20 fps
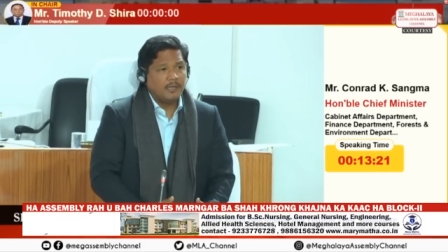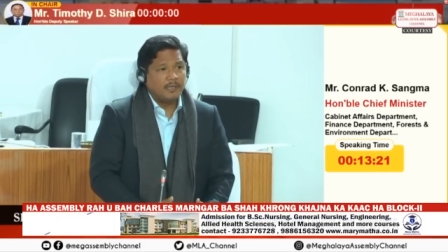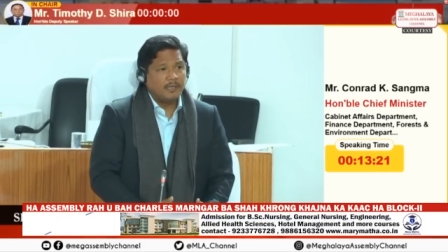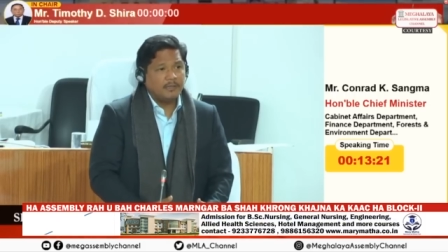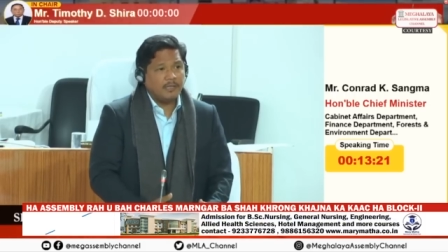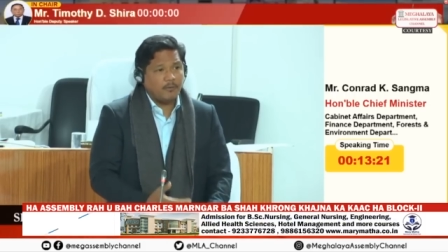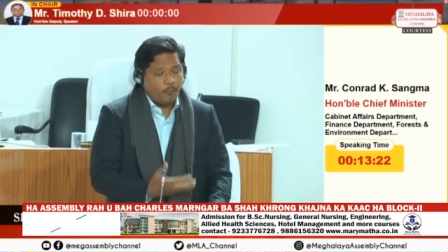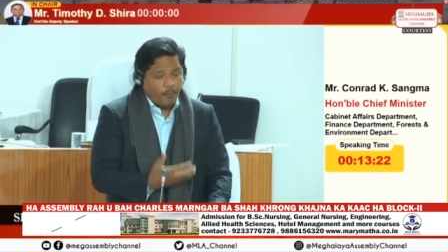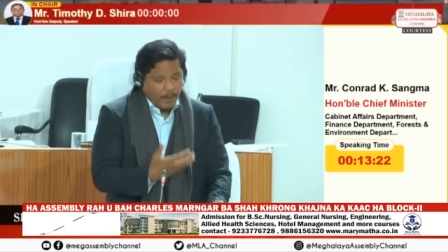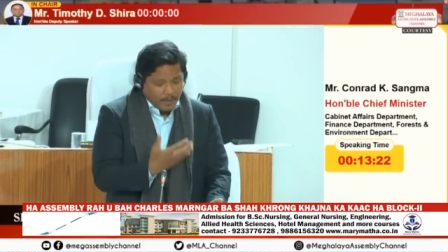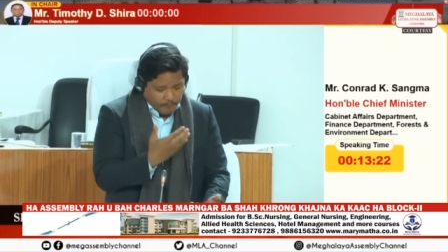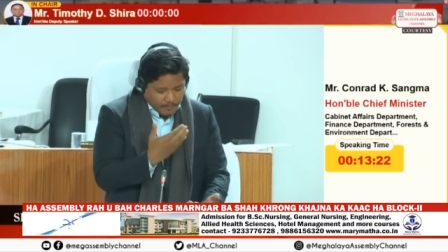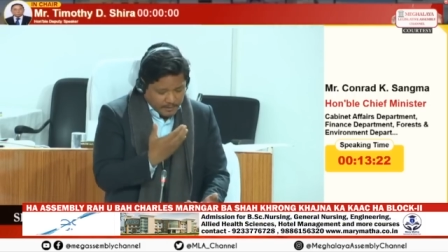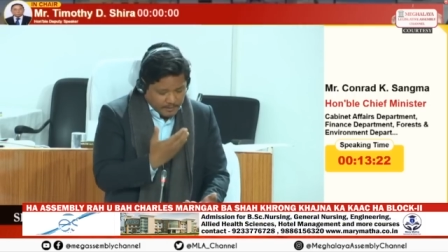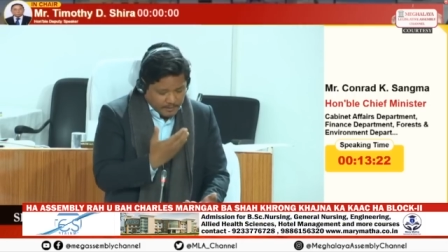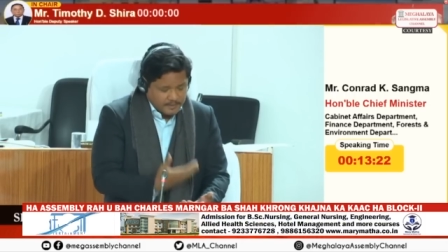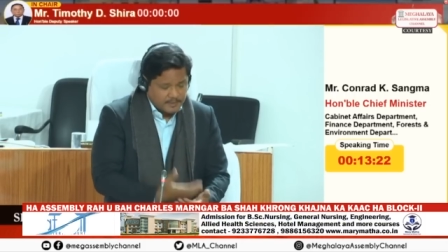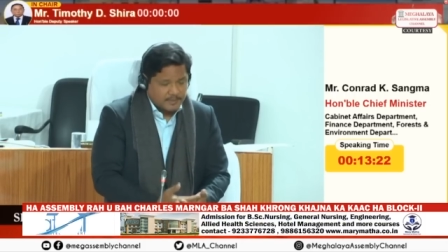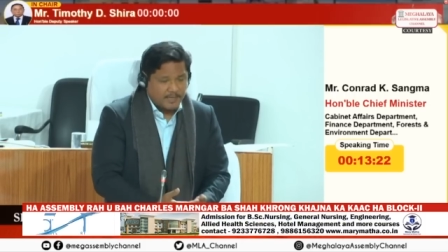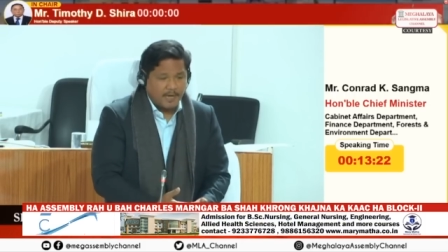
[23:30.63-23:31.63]
that when we
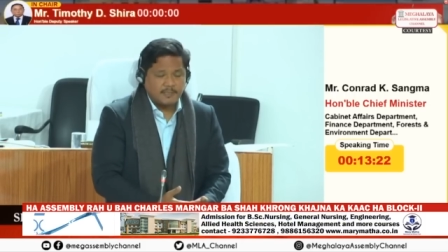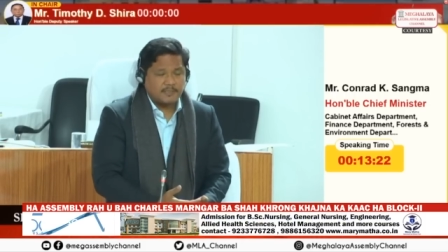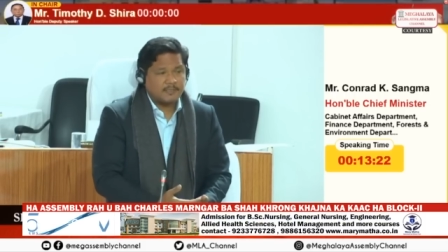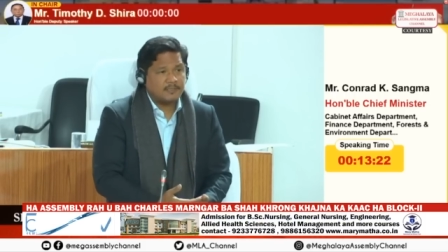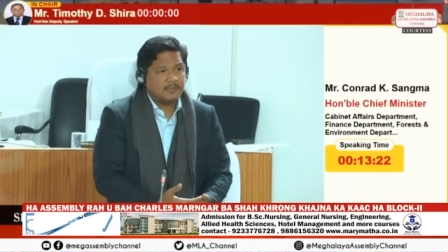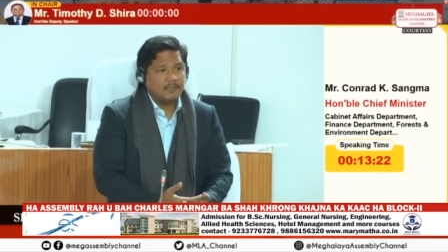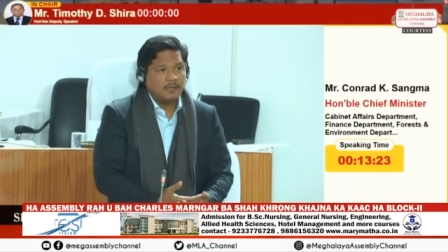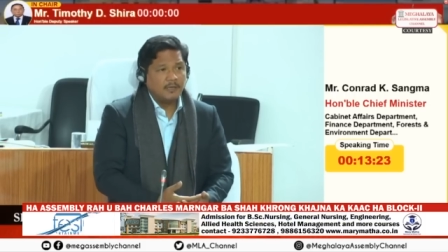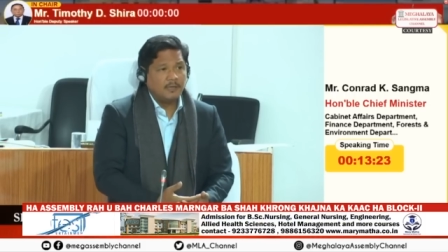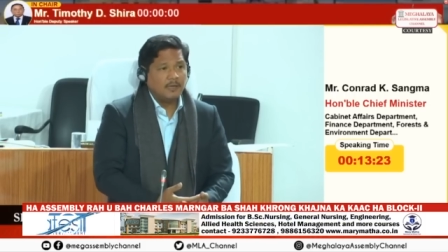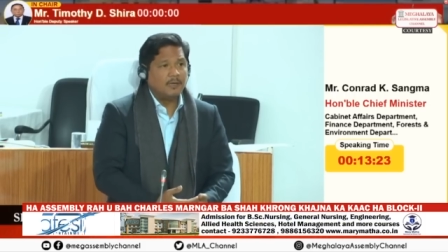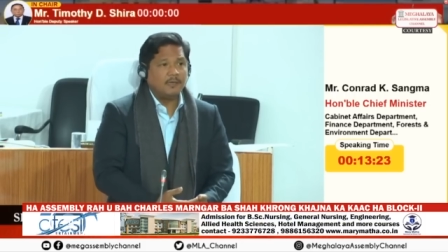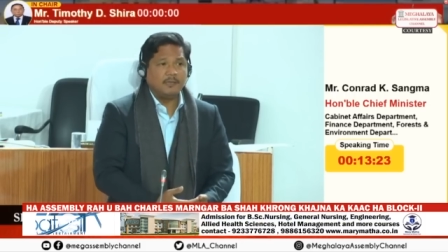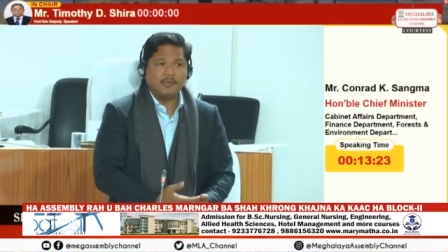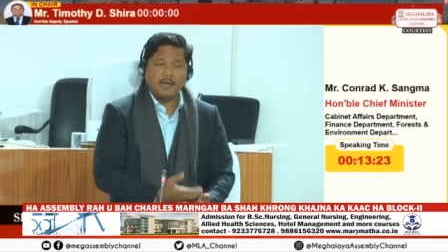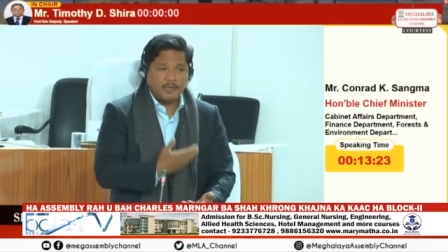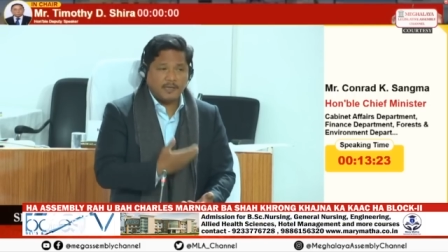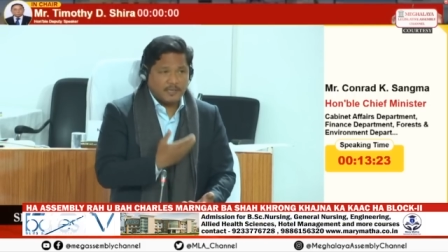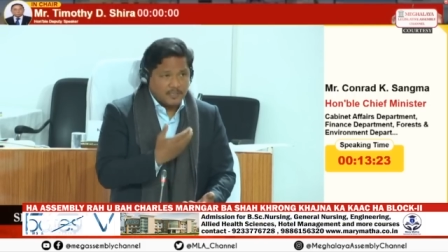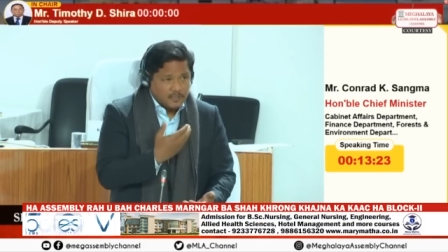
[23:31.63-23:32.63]
discuss,
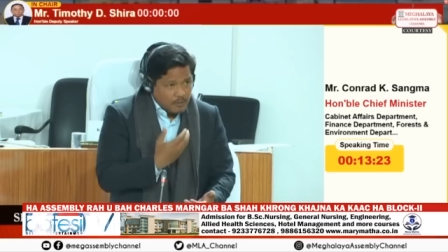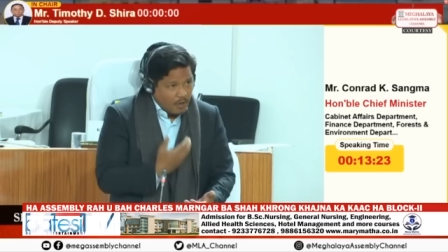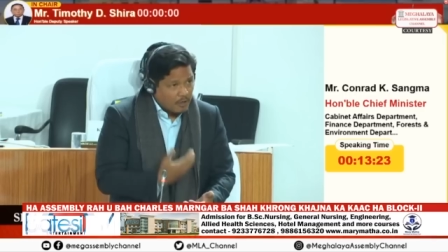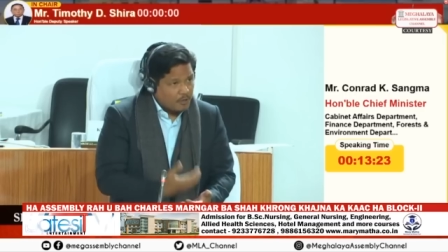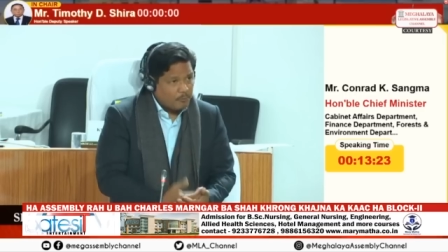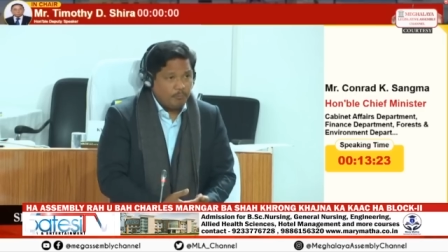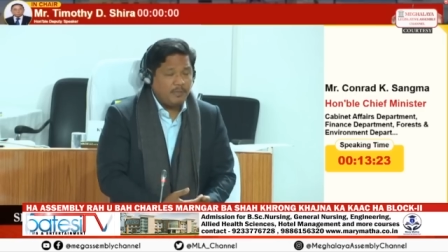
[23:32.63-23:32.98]
that does not